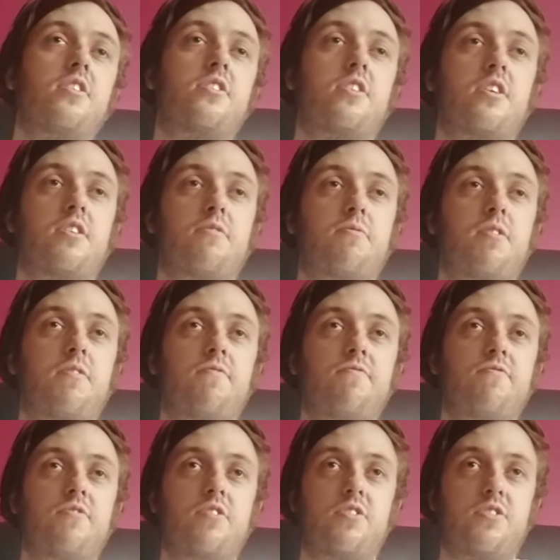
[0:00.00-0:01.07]
So
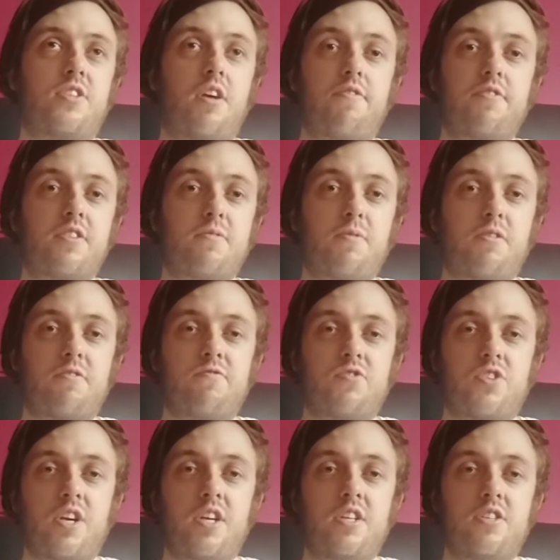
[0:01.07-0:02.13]
it's definitely a welcome
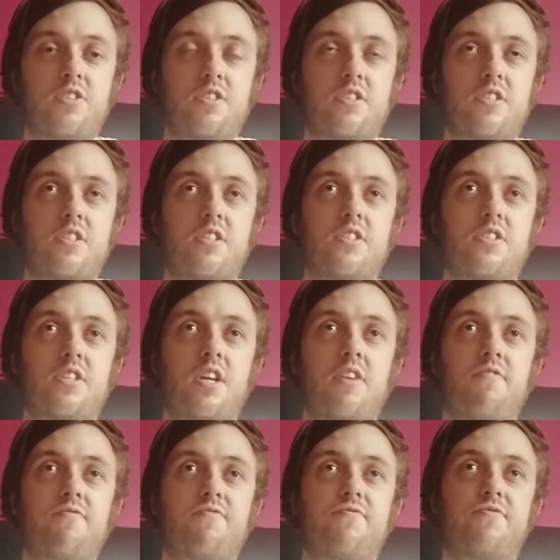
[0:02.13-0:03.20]
change, and it's
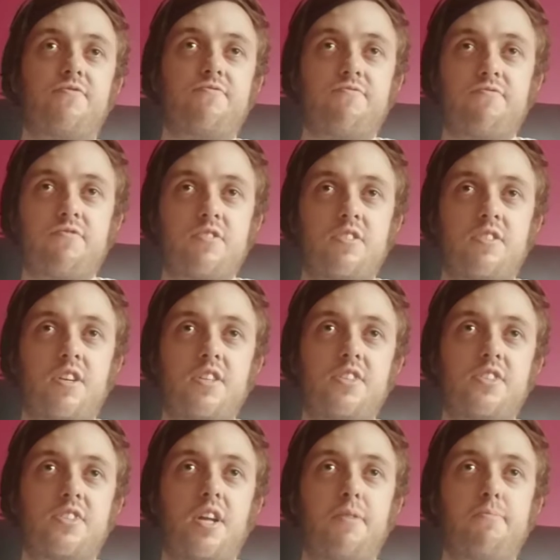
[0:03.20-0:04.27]
a nice
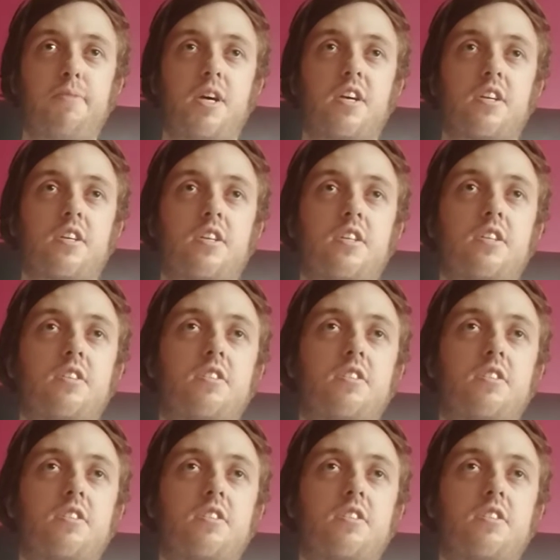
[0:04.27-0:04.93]
step back,